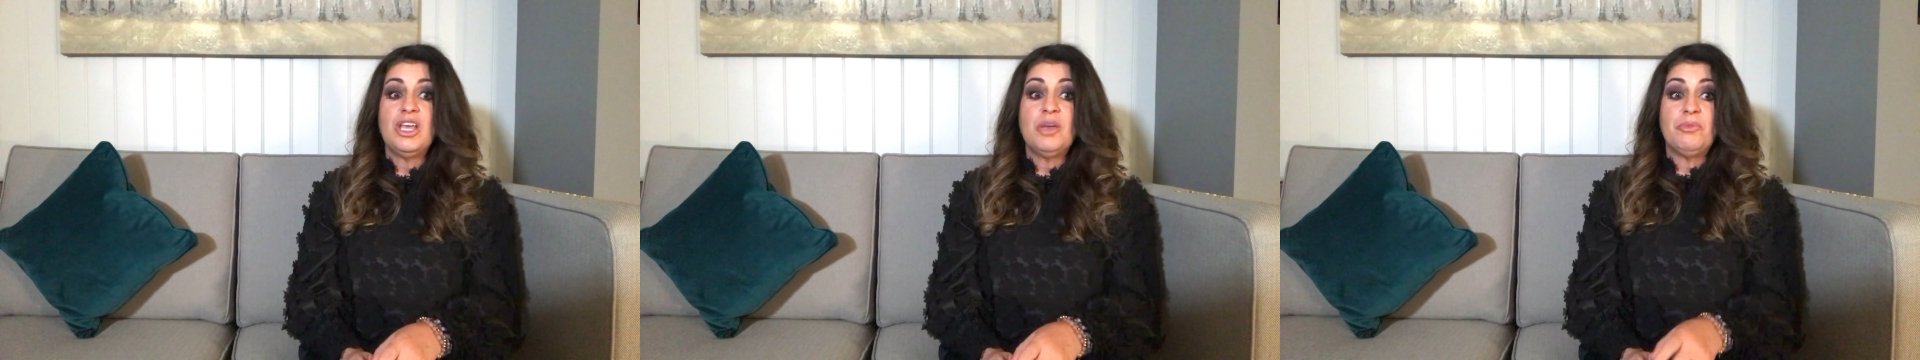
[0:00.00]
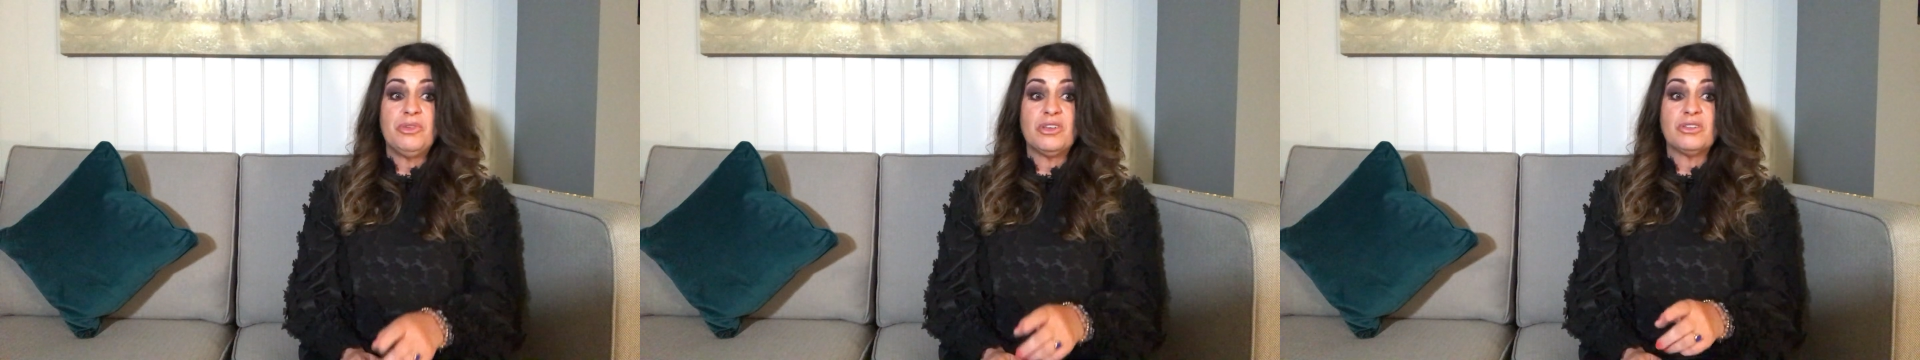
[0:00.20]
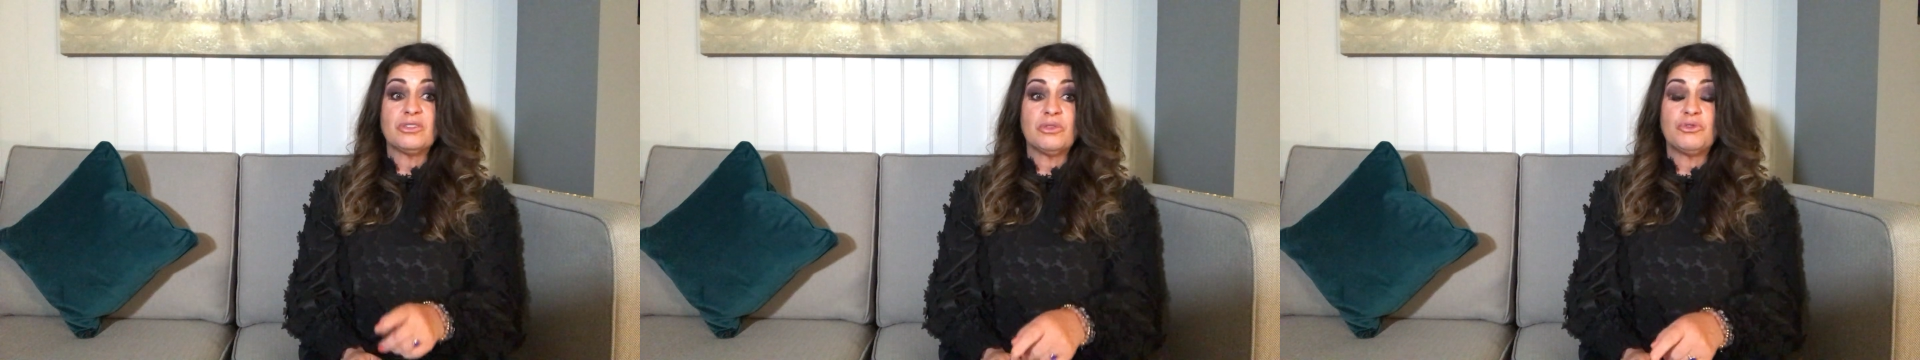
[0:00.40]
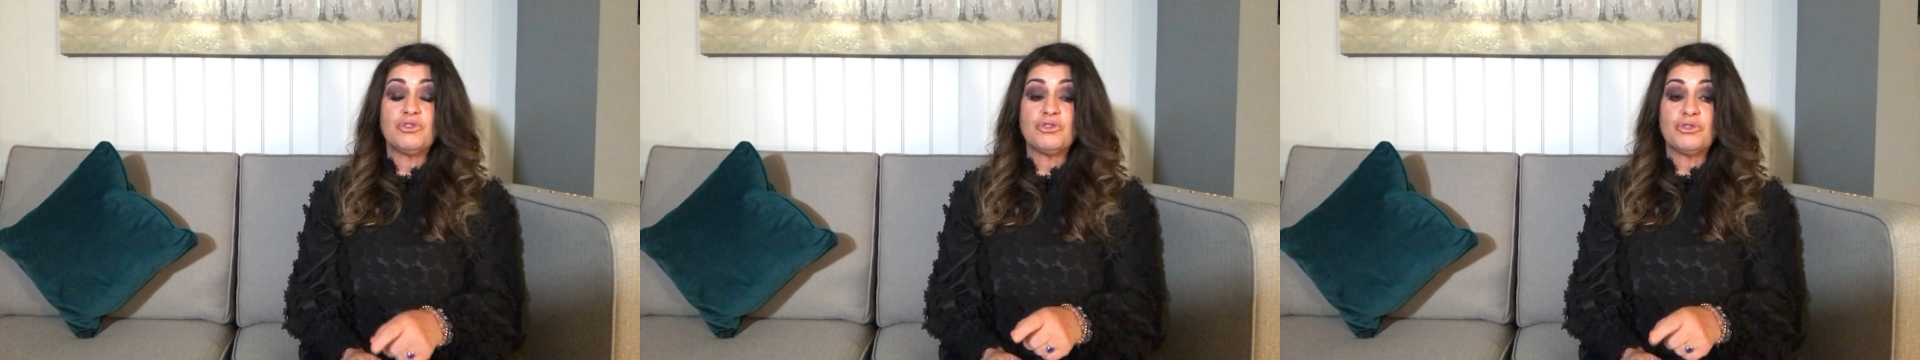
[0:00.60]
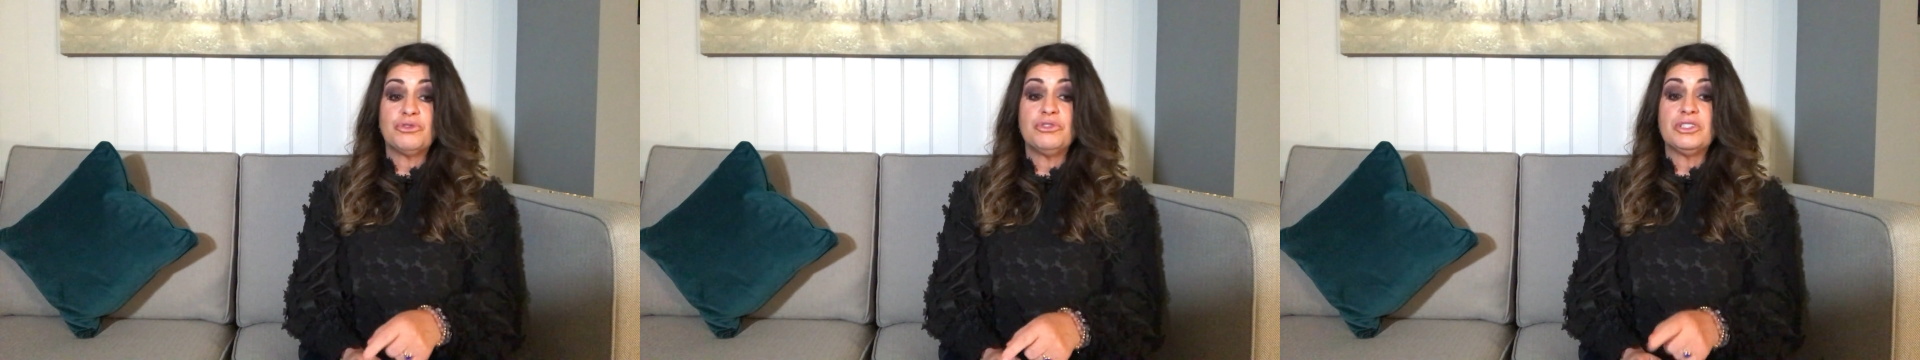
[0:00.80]
because I was
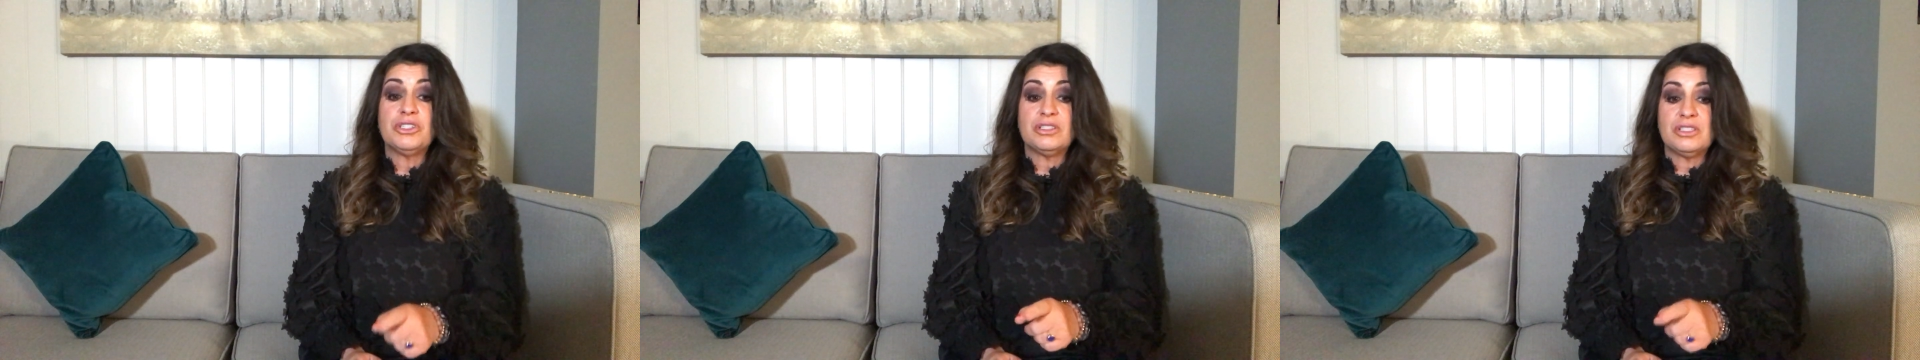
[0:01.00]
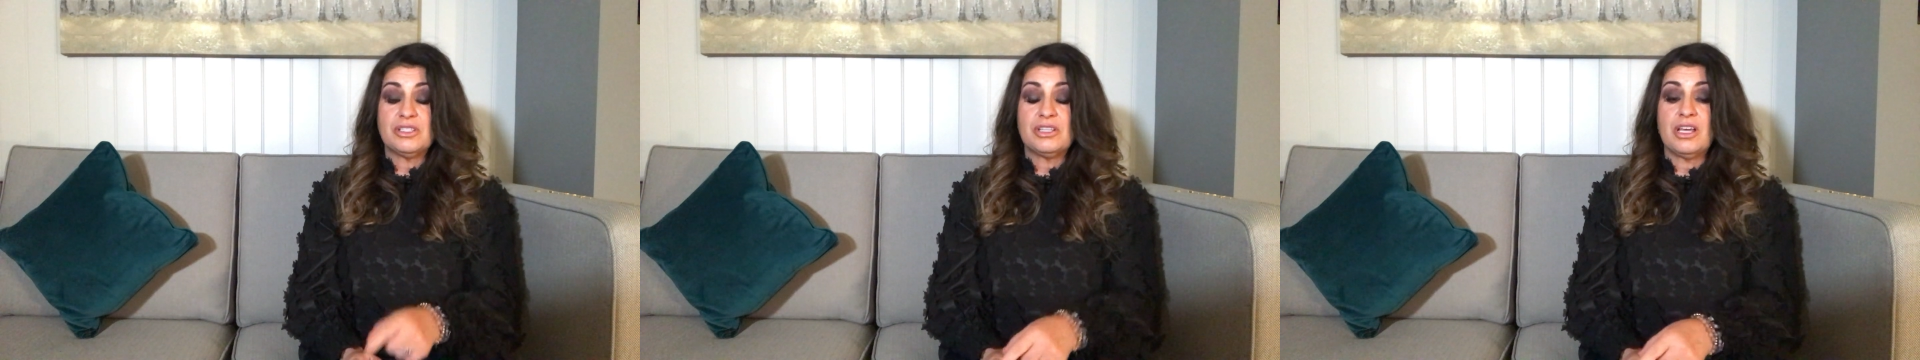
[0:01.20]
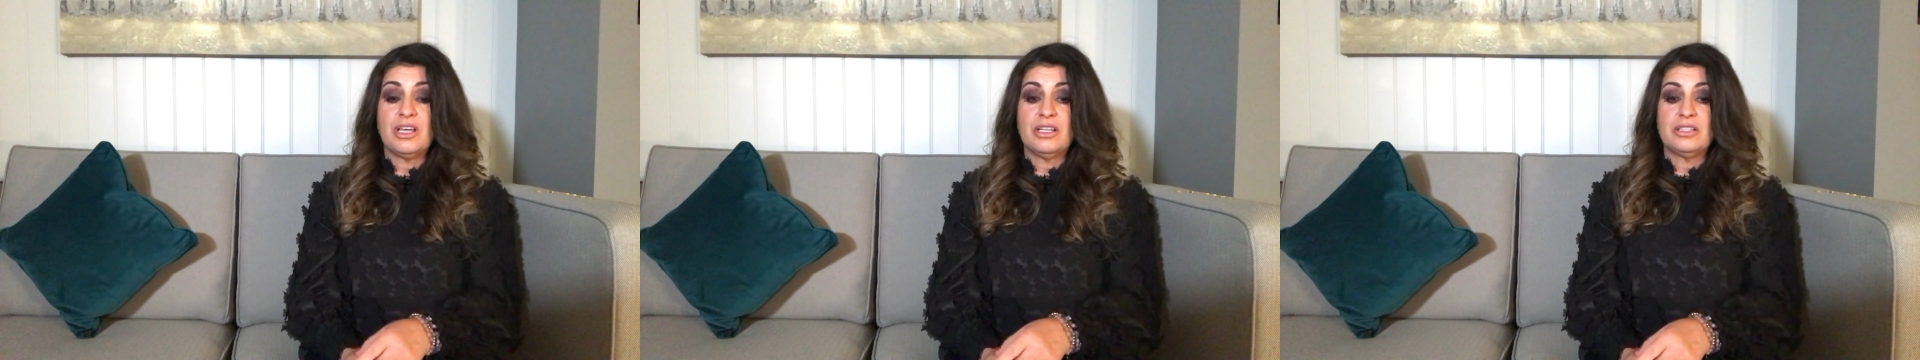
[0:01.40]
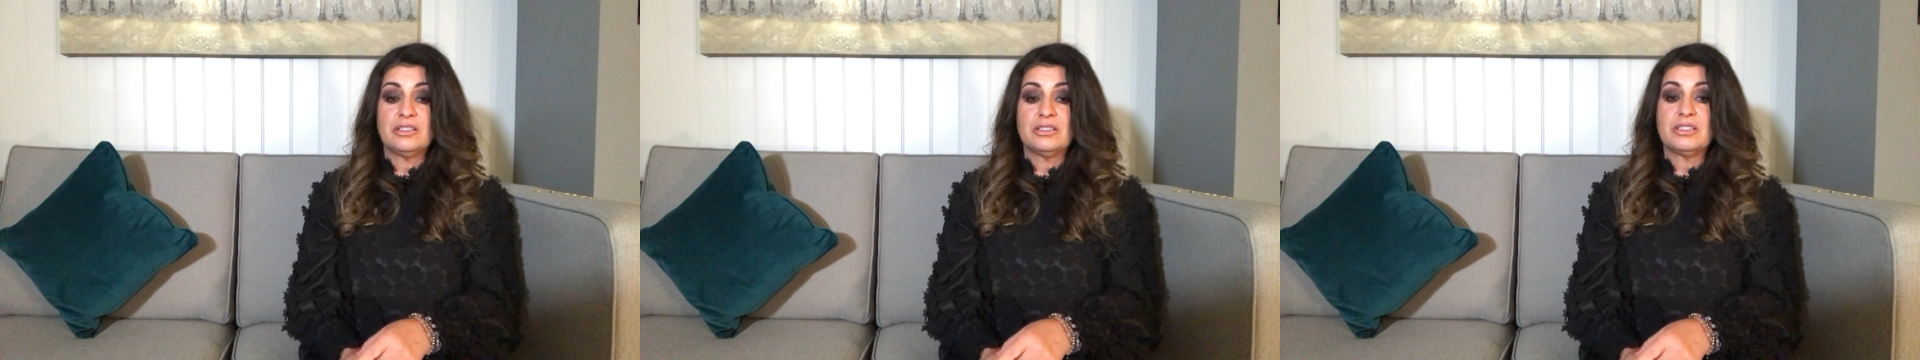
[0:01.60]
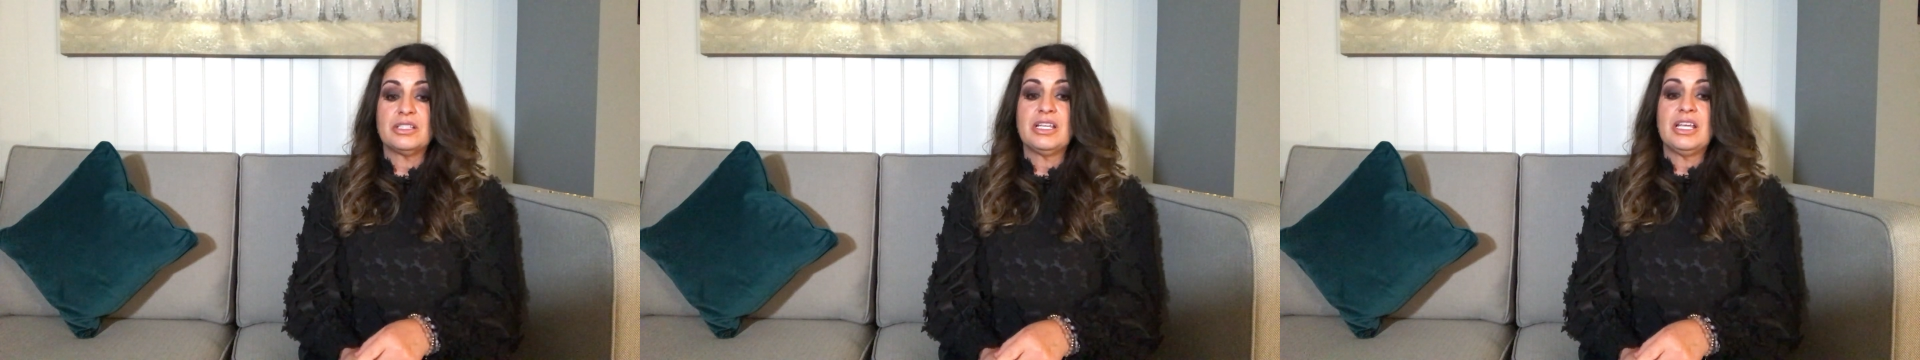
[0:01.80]
truly
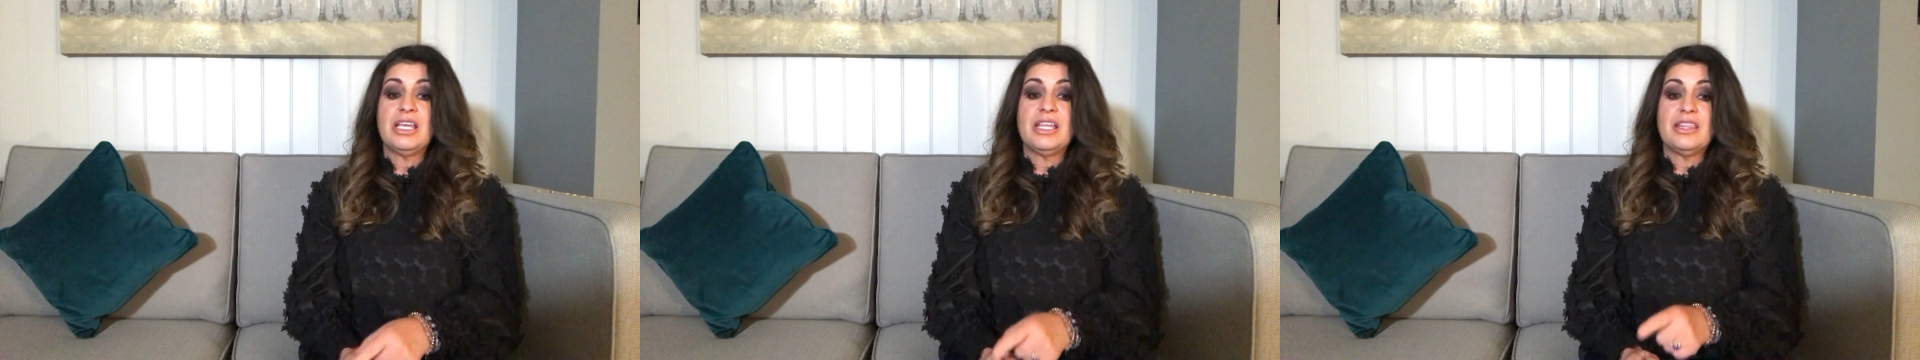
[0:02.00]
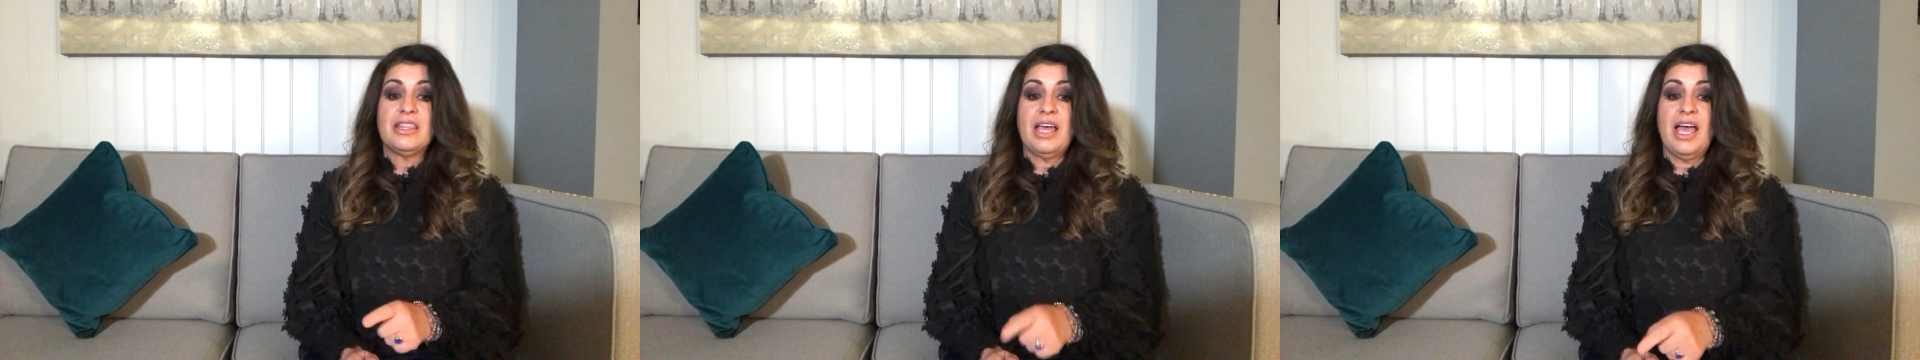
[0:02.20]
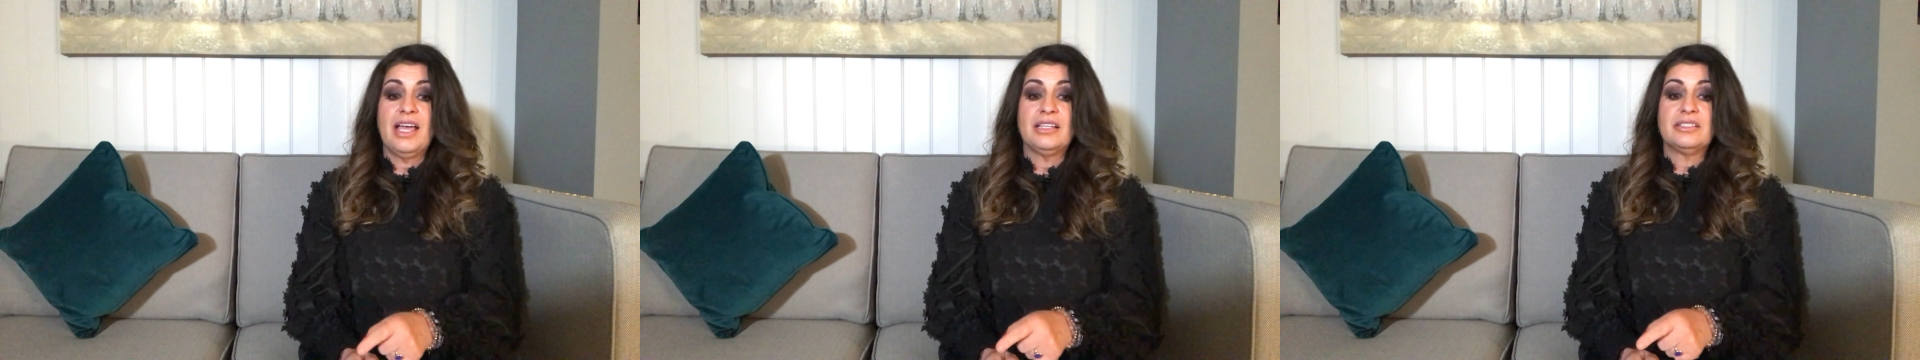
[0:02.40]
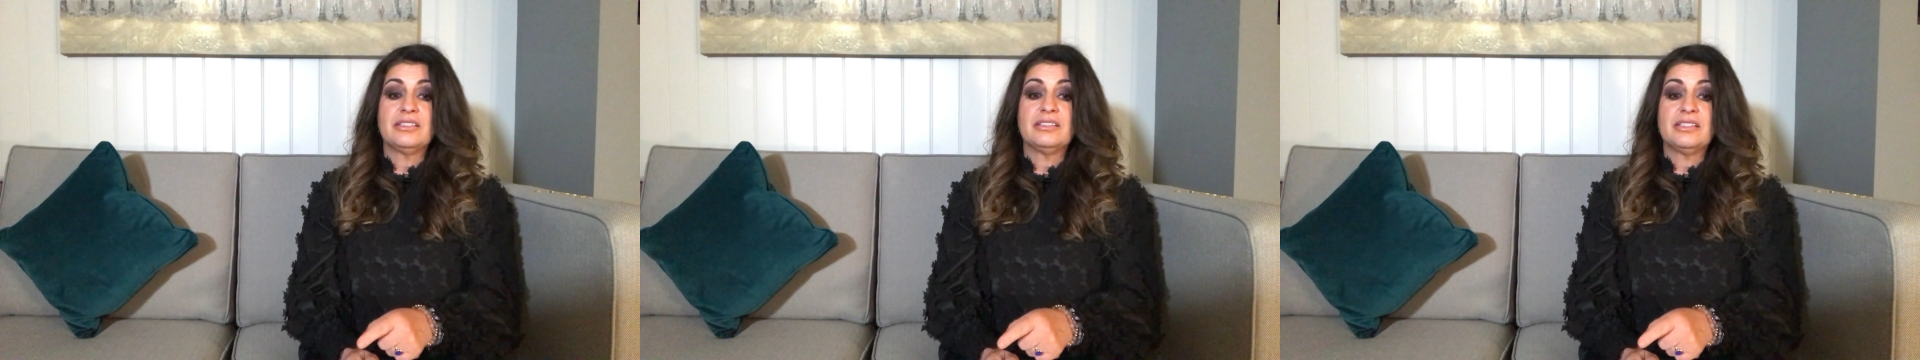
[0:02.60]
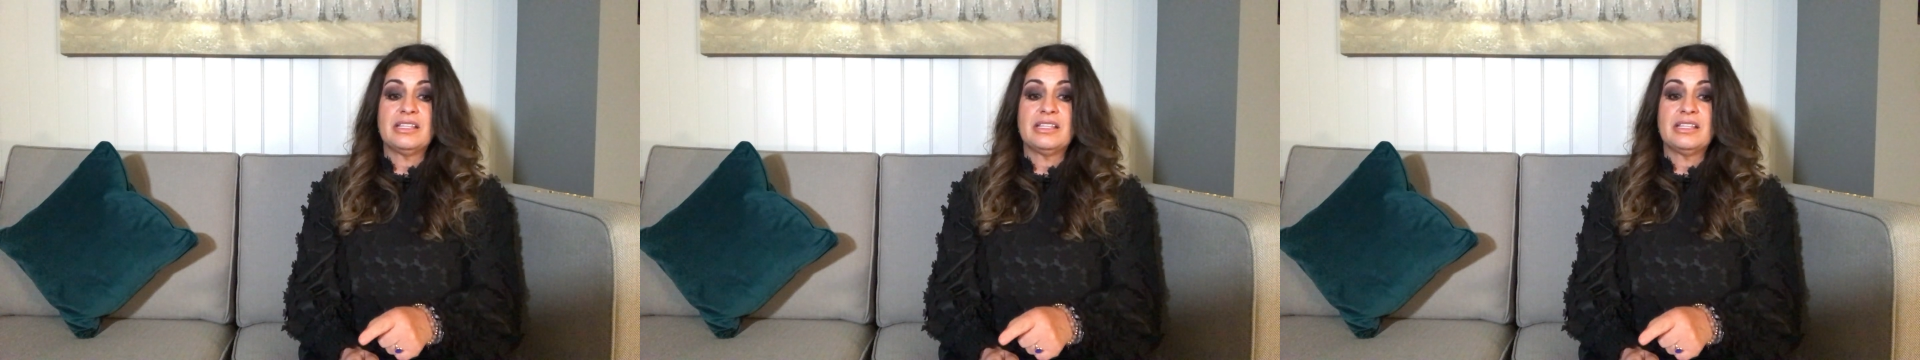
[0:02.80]
concerned that